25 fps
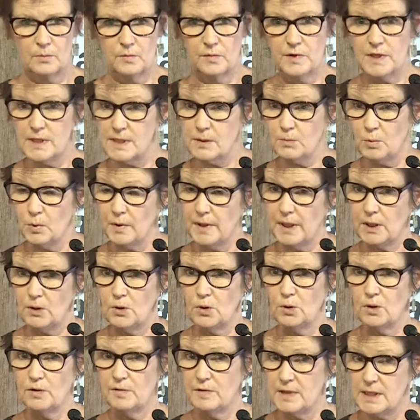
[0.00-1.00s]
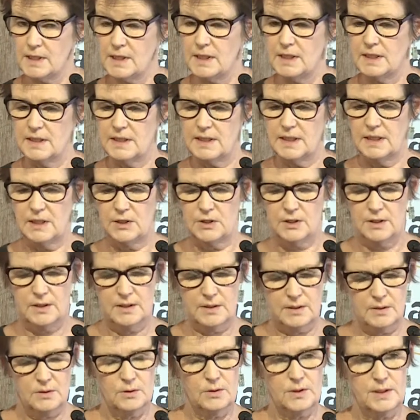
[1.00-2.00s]
visit, what they call the visiting
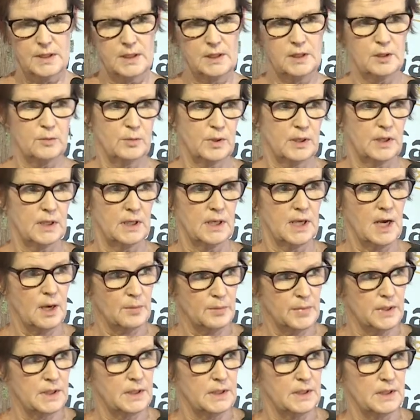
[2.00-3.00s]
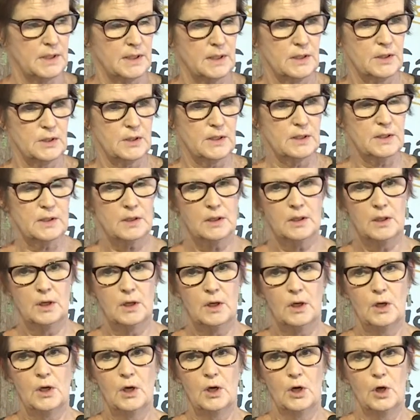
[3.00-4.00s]
teachers, who tend to be the Napigi teachers,
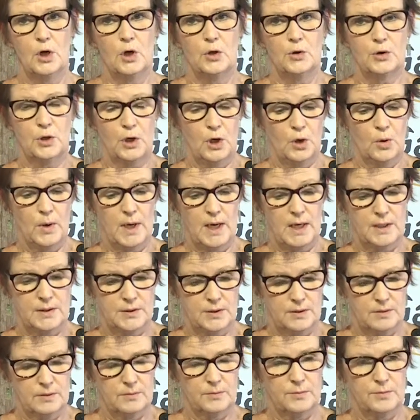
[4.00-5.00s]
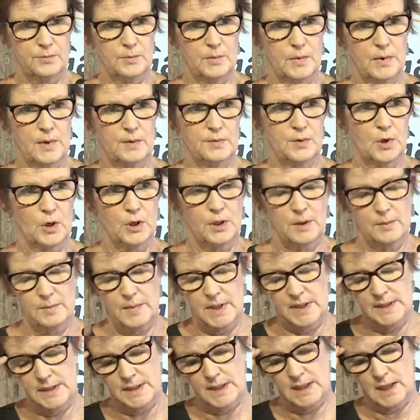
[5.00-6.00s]
go out on a
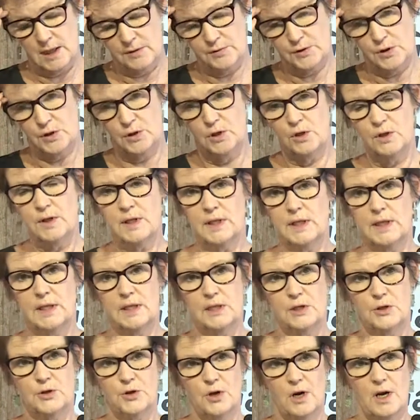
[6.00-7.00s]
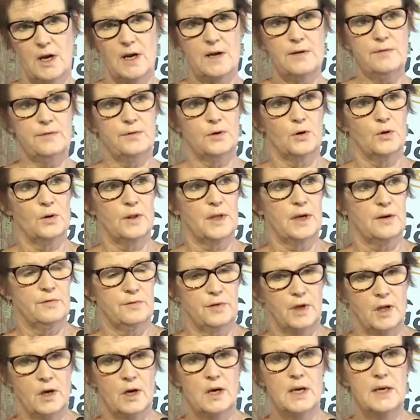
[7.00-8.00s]
Monday afternoon. They either drive or they
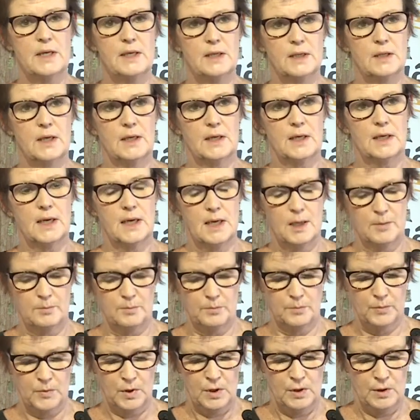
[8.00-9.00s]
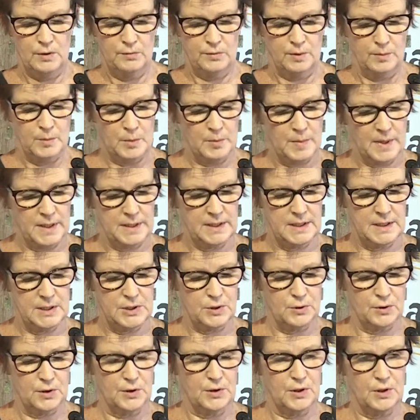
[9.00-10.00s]
fly. Um, from a Monday
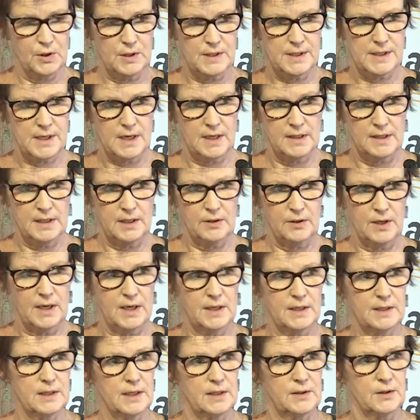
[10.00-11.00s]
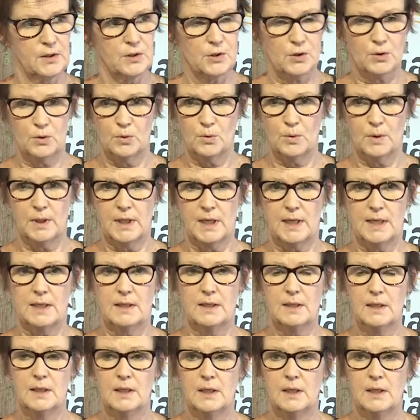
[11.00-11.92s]
to a Thursday, they're out at the school and they